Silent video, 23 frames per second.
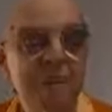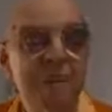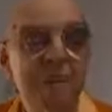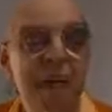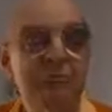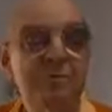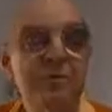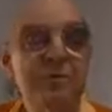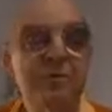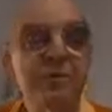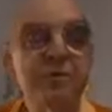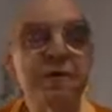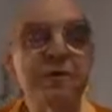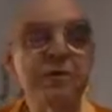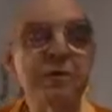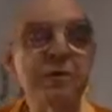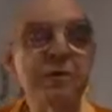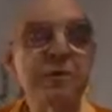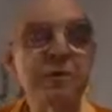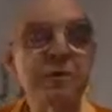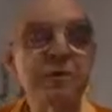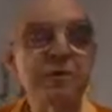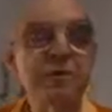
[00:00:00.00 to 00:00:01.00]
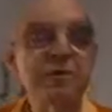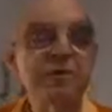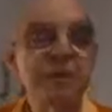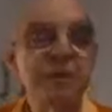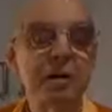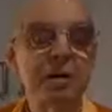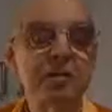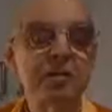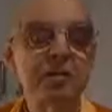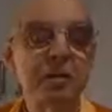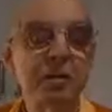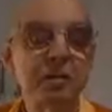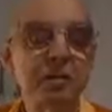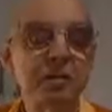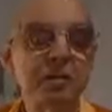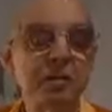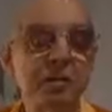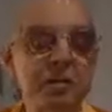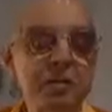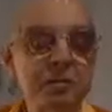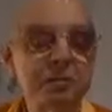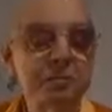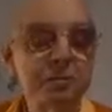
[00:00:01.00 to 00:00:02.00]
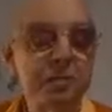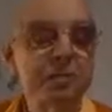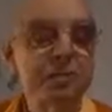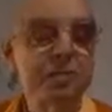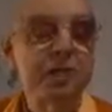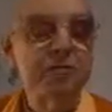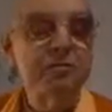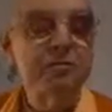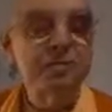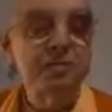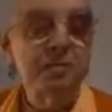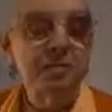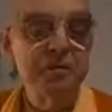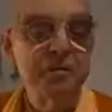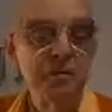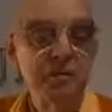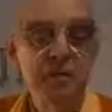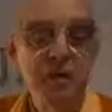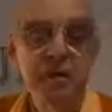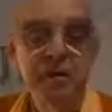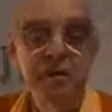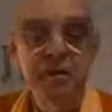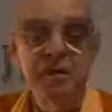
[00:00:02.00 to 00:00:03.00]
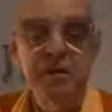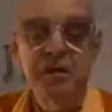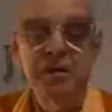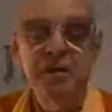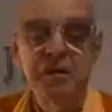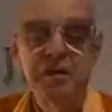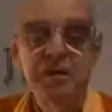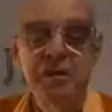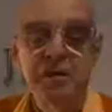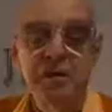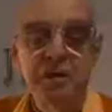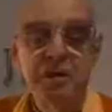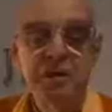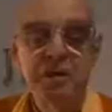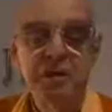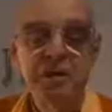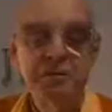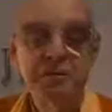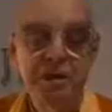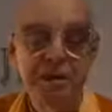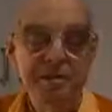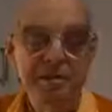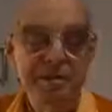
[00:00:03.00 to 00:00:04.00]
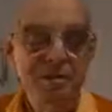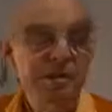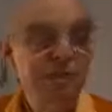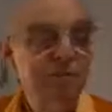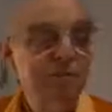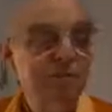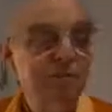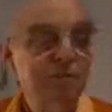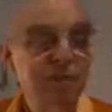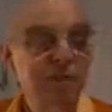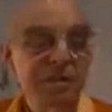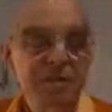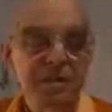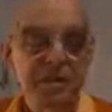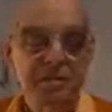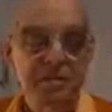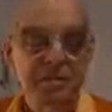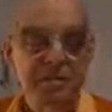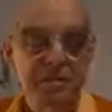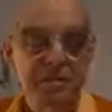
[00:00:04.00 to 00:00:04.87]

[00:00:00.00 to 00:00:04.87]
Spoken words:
After hearing Nilambar Chakravarti's prediction, Shachimata and